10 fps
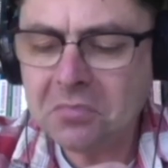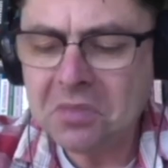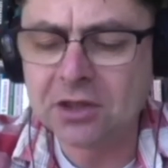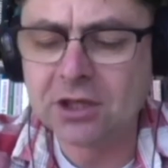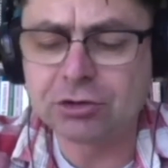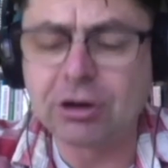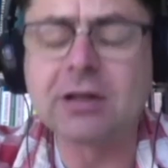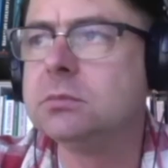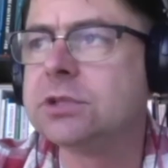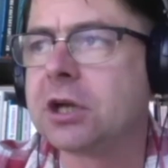the
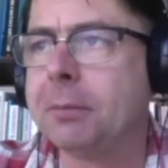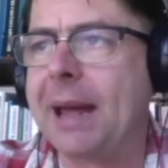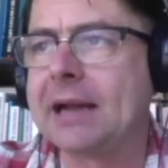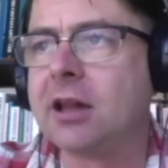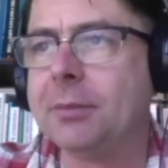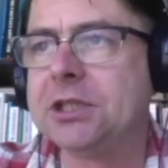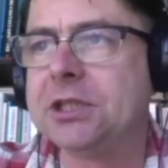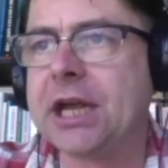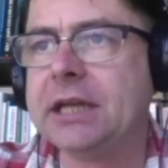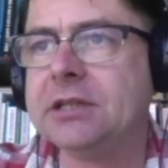struggle to combat climate
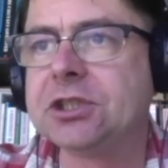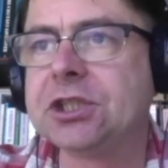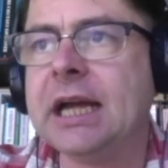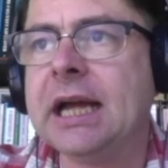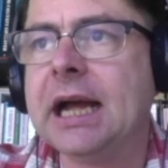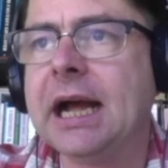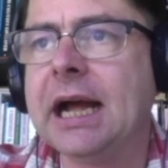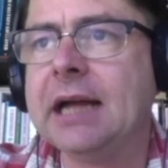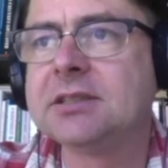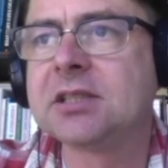change
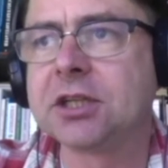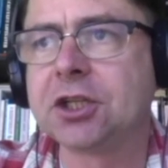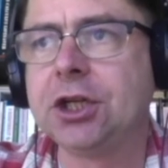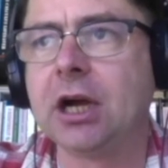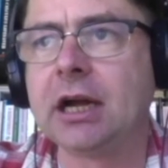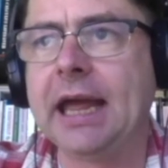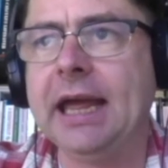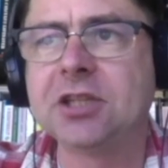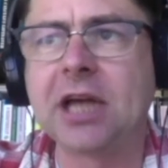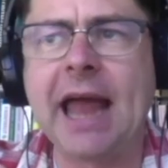at such a young
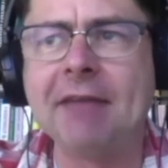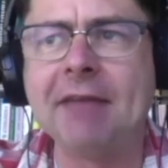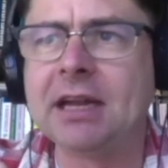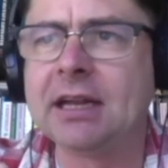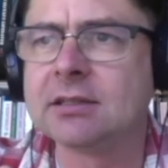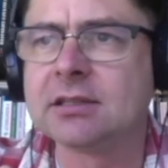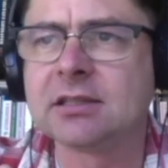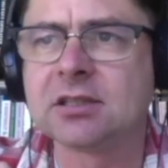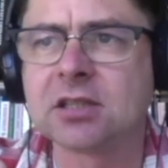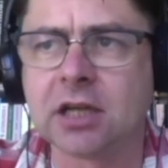age and having
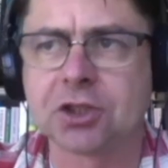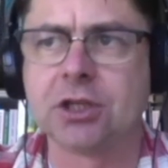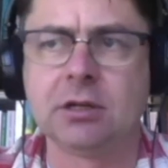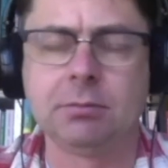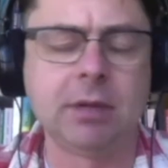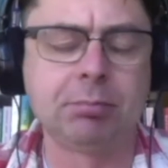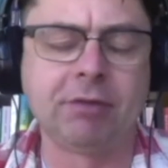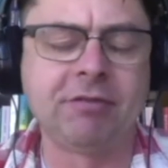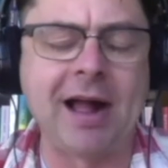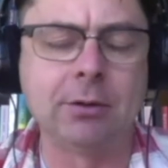such a, a
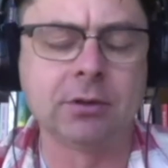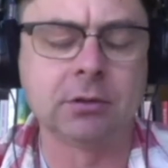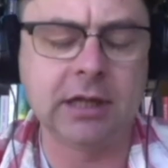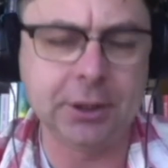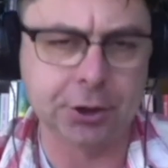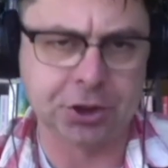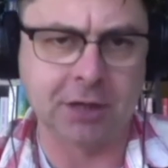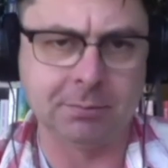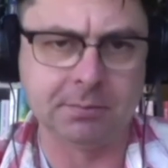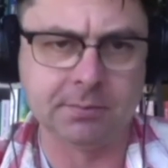profound
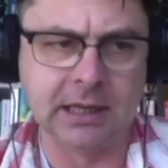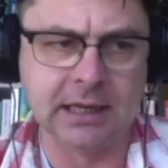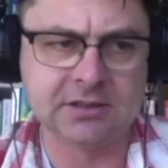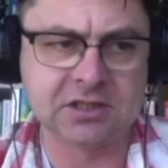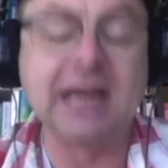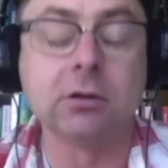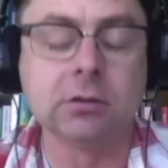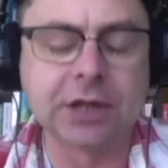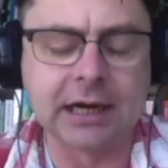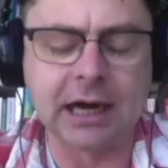leadership uh, skill
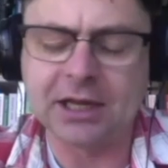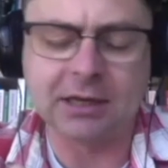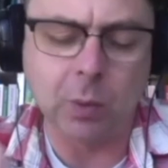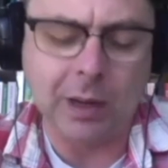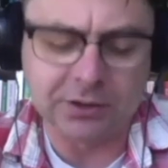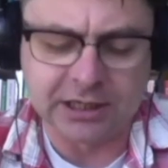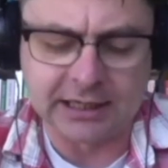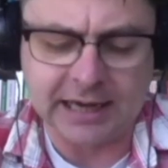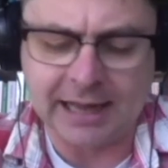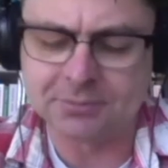there. I think well
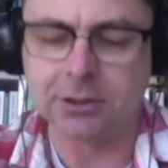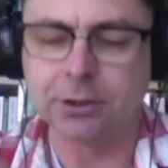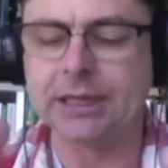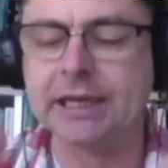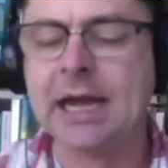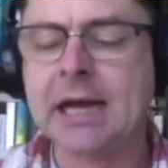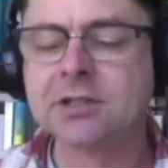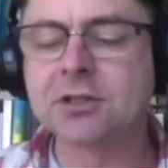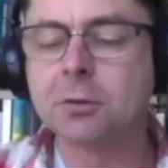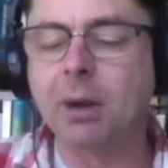done, absolutely.
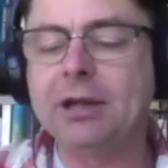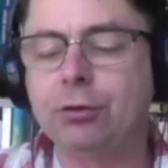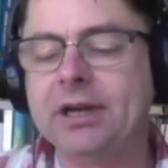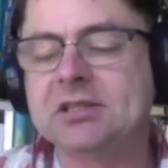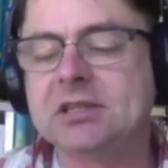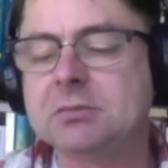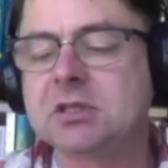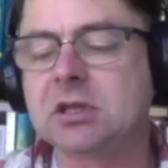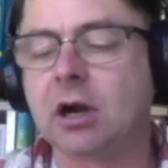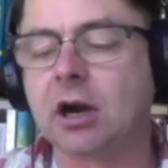So my
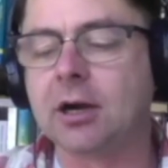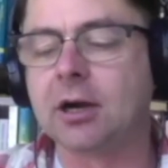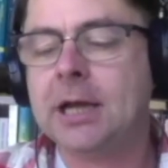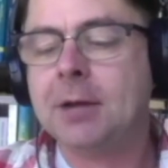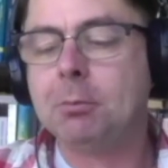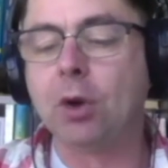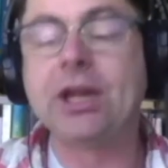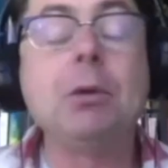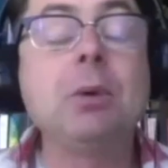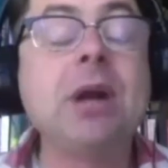criticisms are more
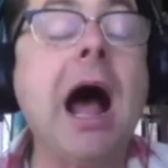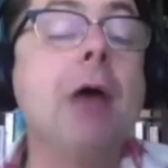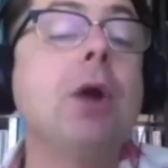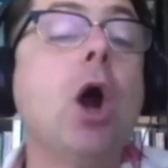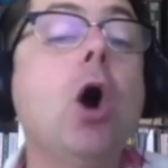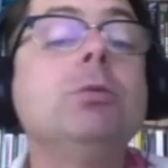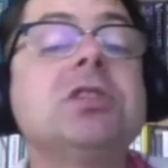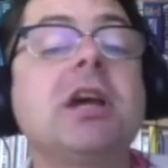that I would I would hope to